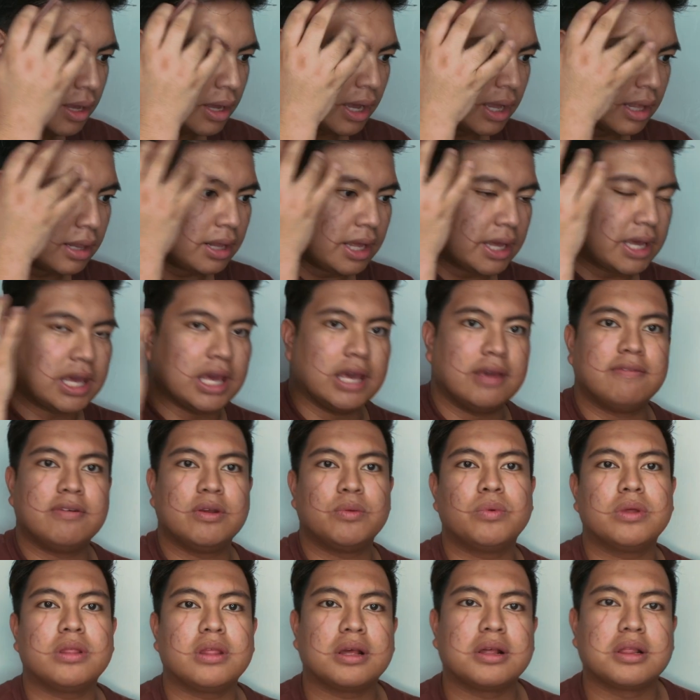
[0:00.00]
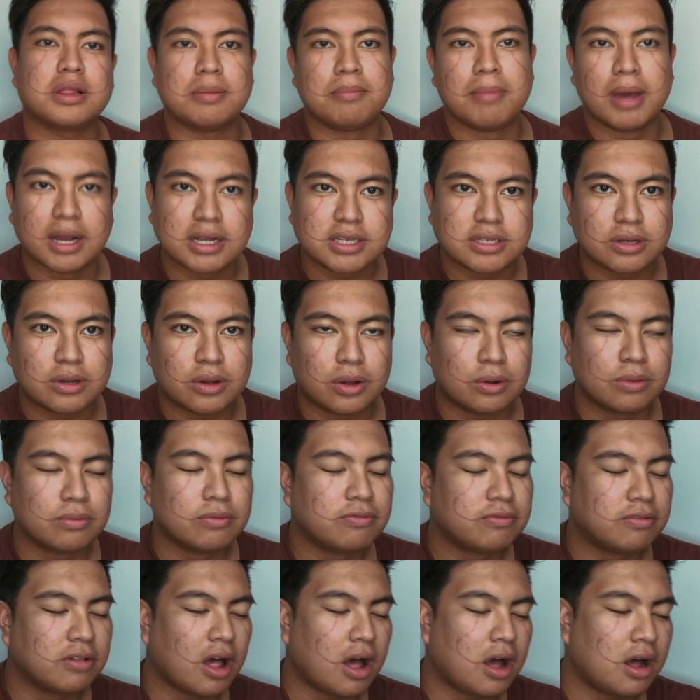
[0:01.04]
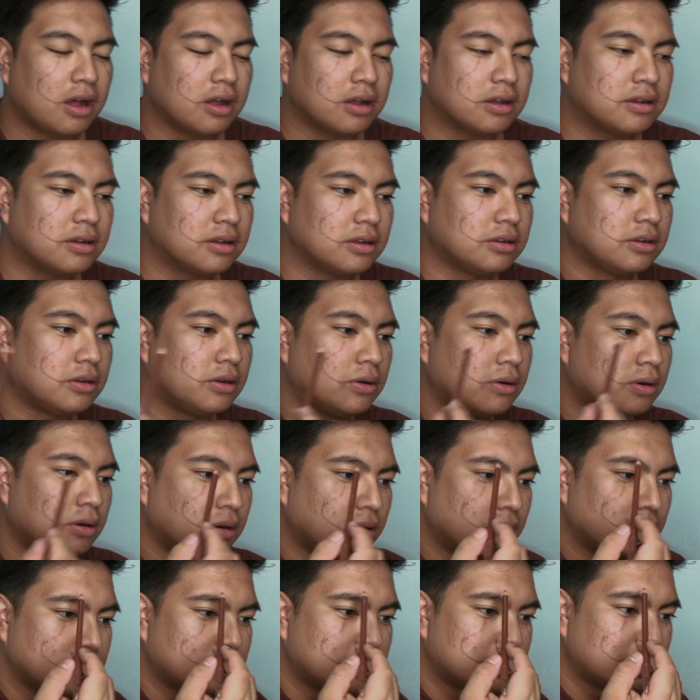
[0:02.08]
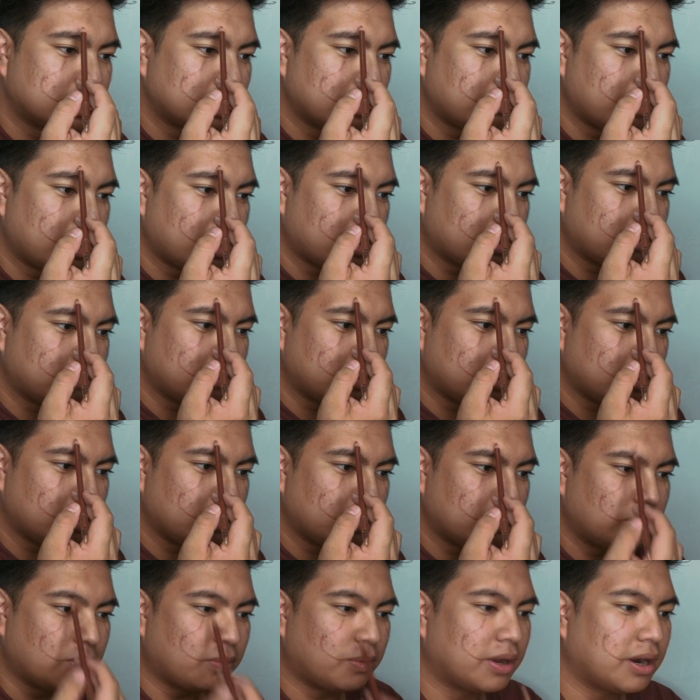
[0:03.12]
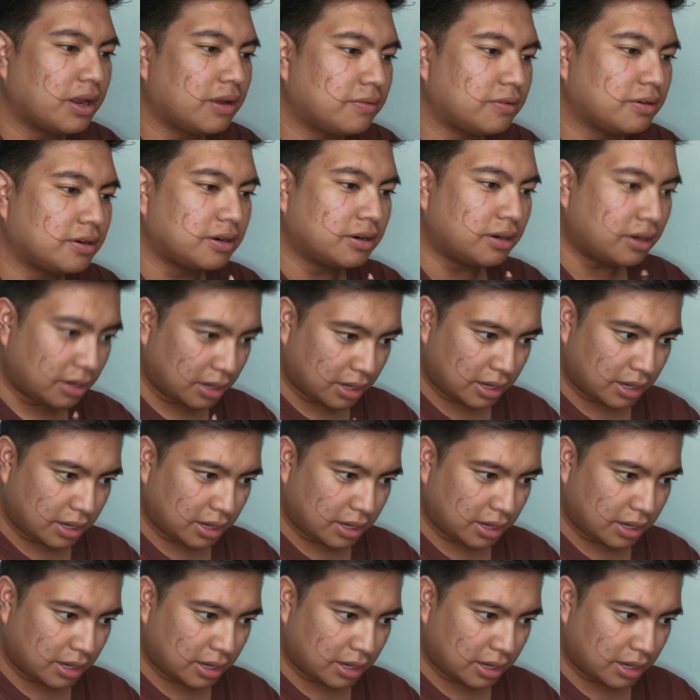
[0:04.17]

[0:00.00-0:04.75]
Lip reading: And like even with like the Mexico vlog or cinematic video, whatever,